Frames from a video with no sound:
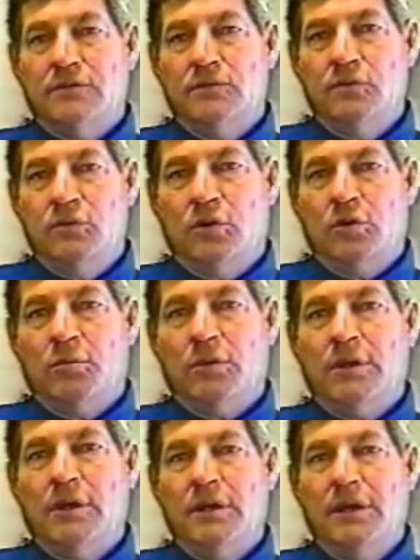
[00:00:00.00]

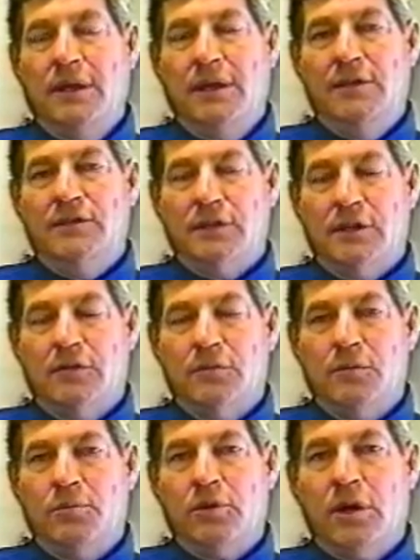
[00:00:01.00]
normally a
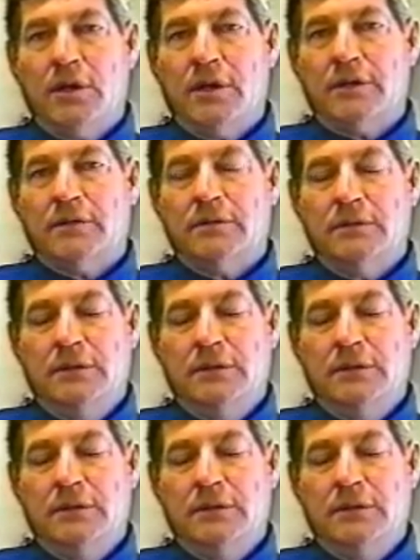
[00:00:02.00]
sellable product.